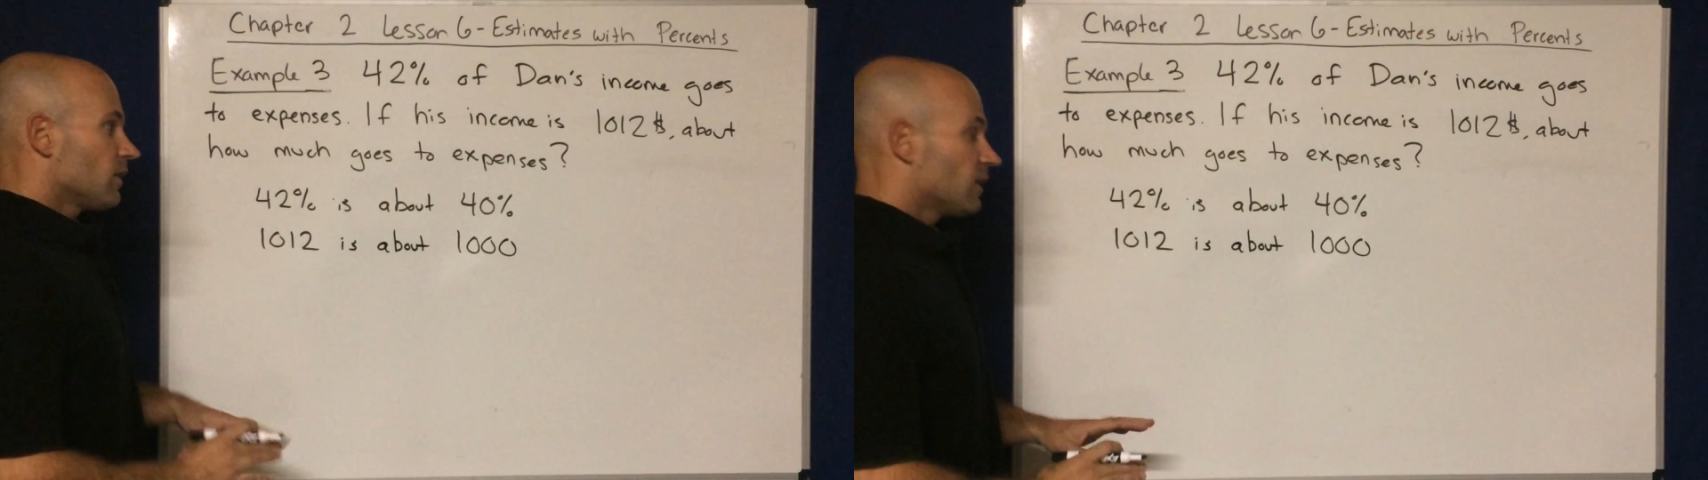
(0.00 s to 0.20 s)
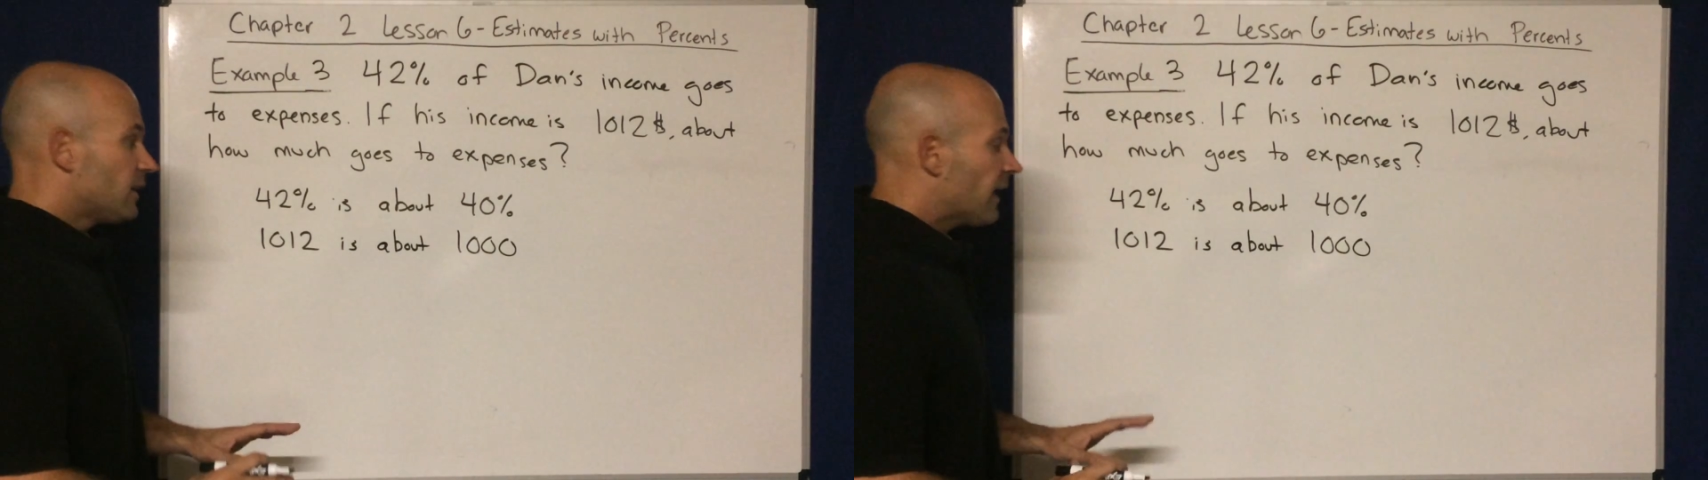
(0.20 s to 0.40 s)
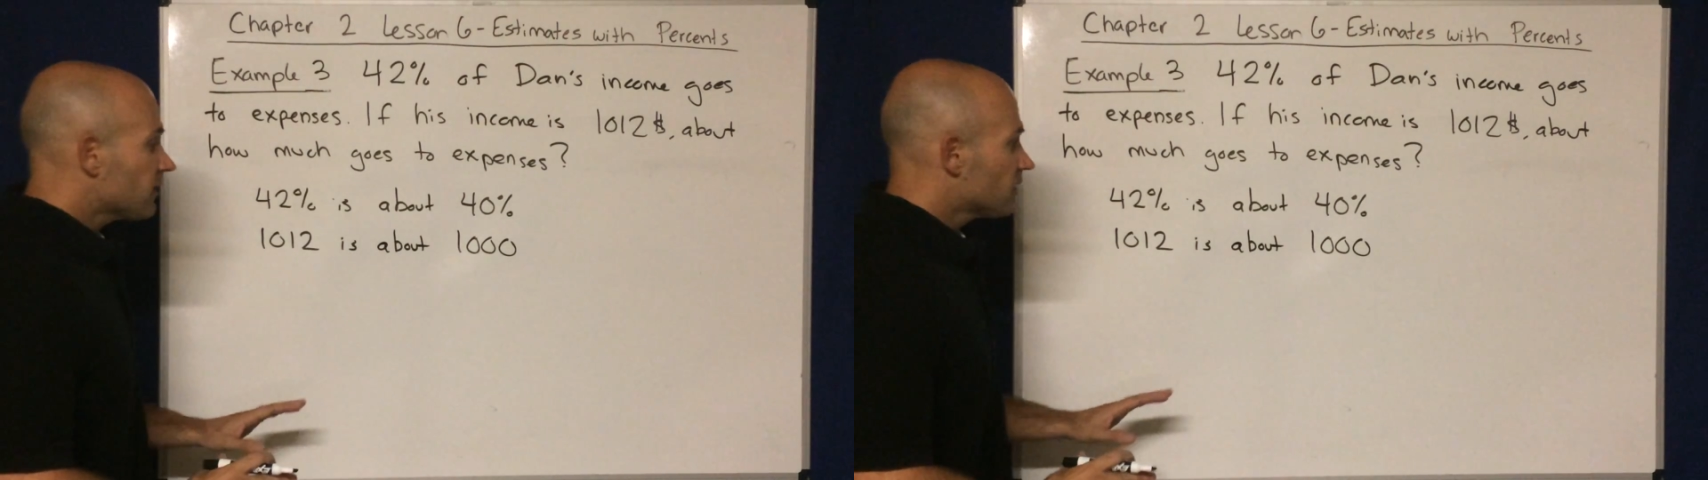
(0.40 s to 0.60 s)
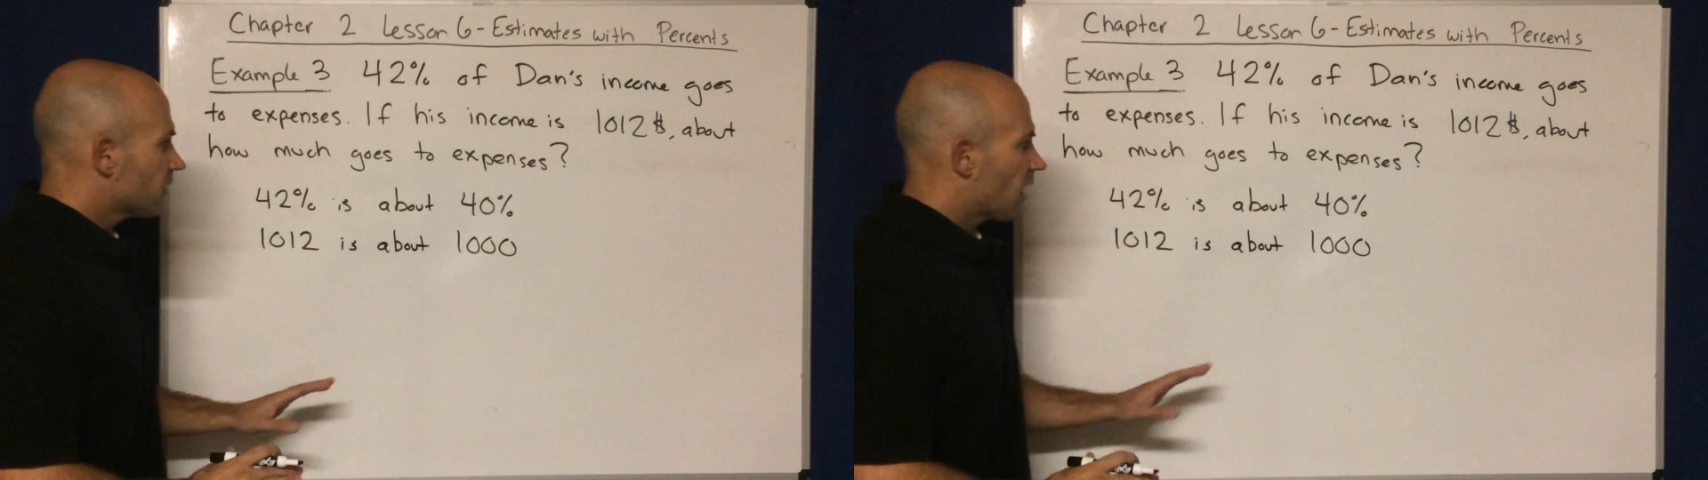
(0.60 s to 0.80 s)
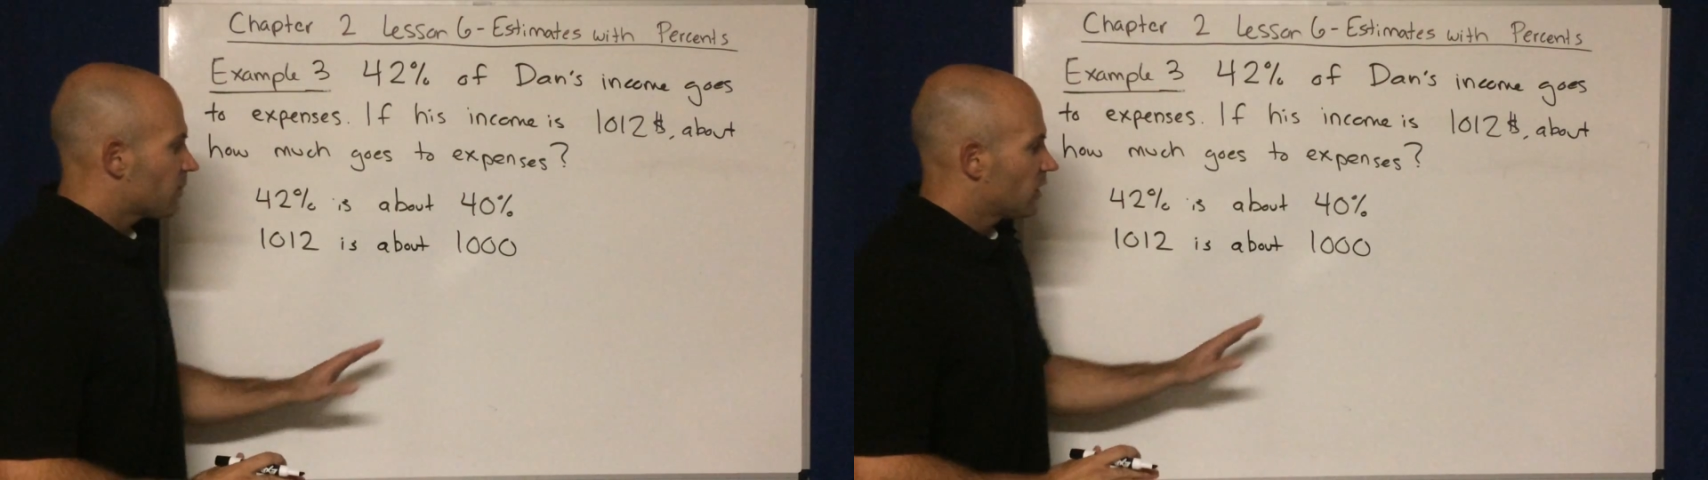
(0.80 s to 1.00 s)
The next
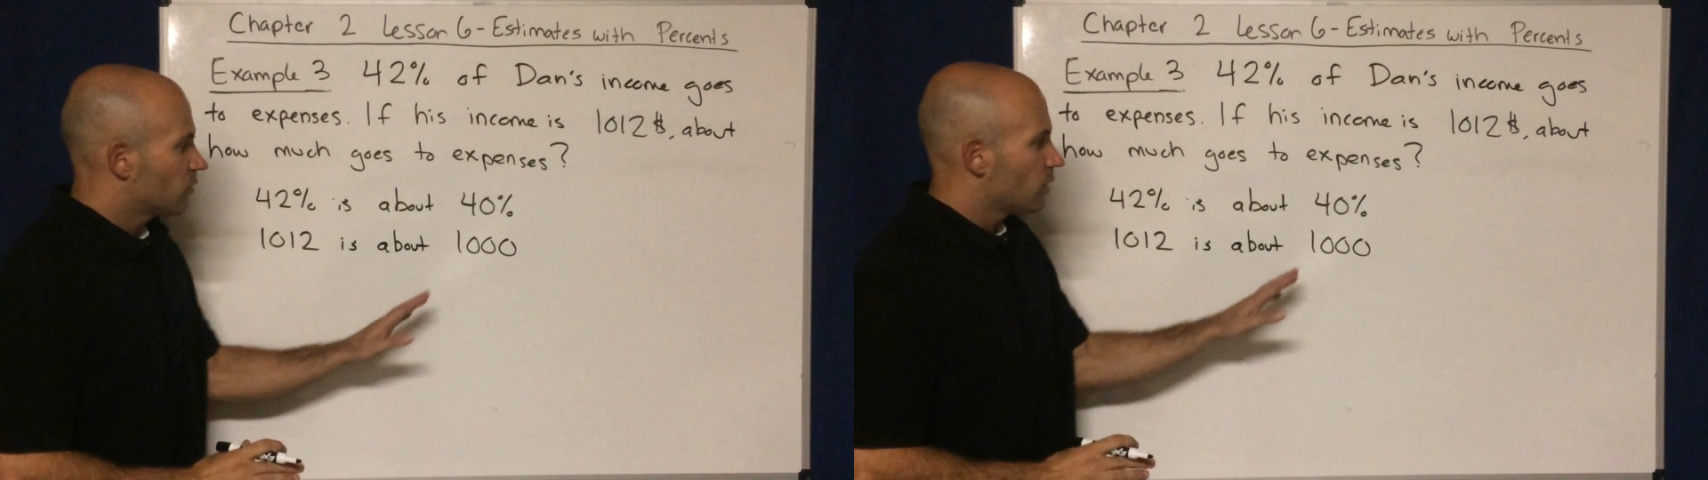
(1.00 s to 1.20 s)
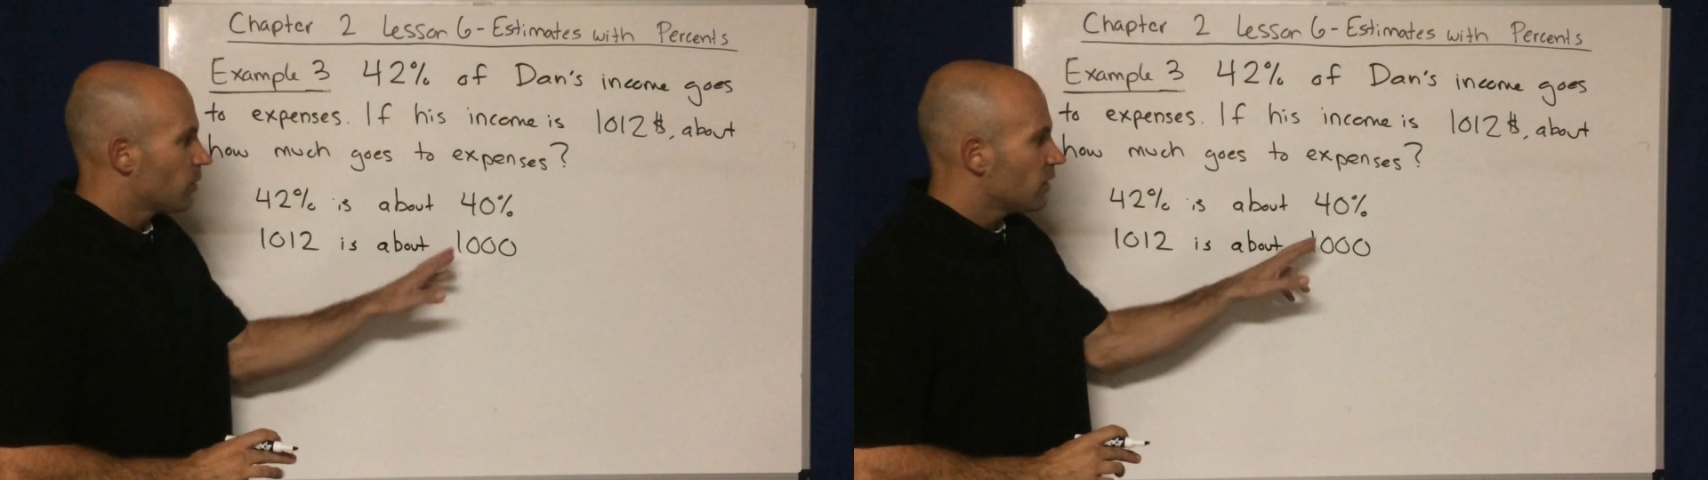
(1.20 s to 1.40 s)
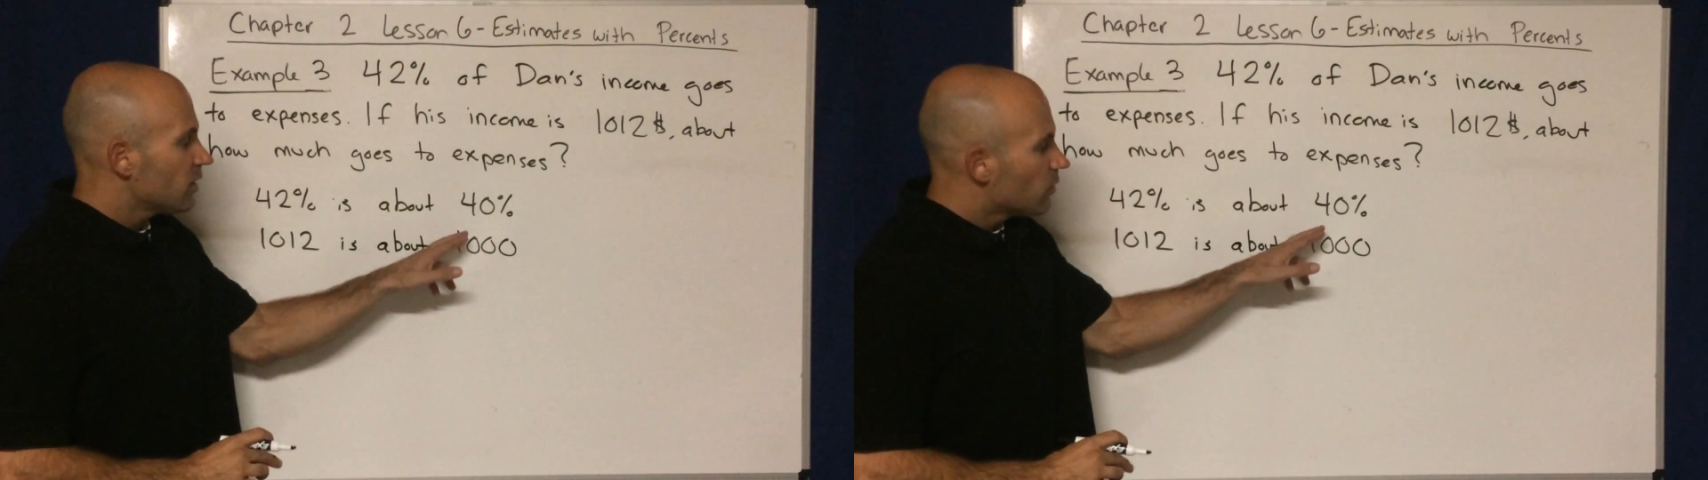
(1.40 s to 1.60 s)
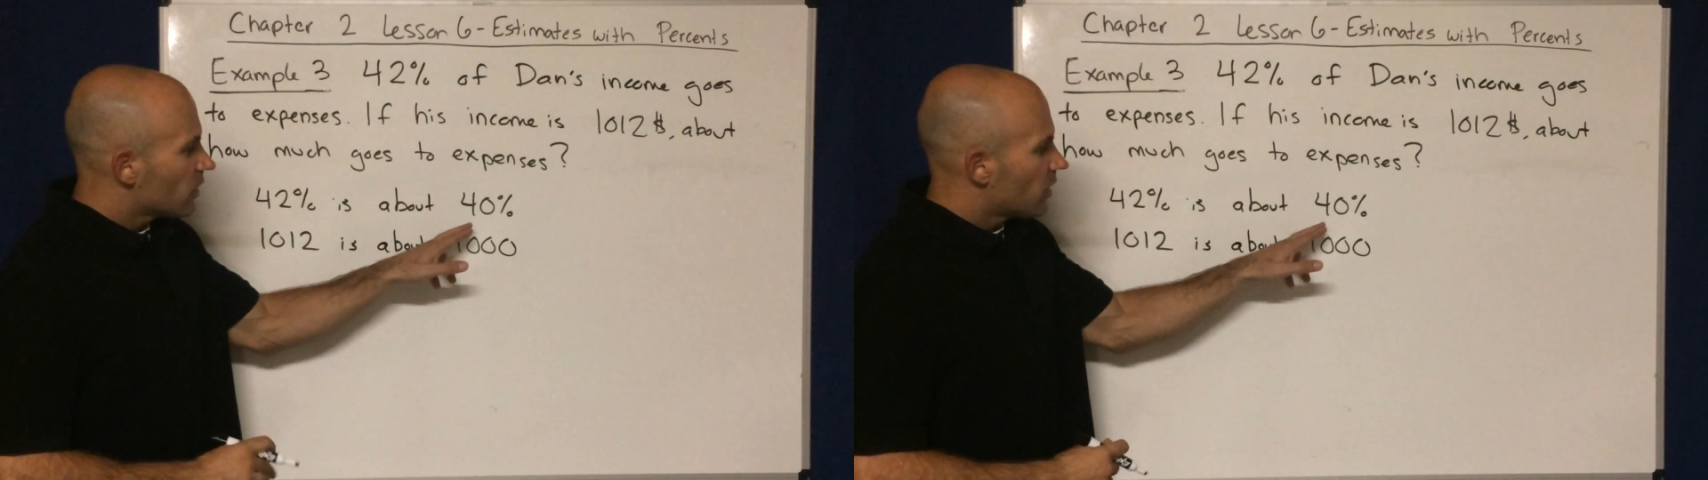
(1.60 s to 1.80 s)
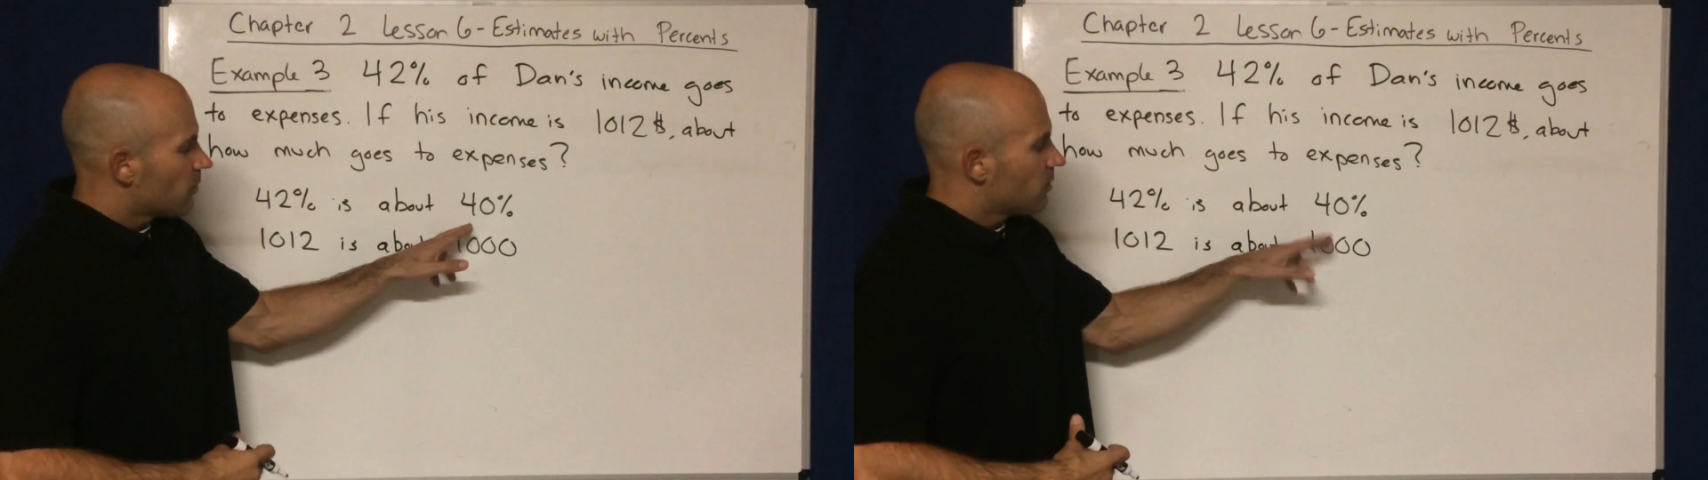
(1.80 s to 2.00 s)
step is we really want to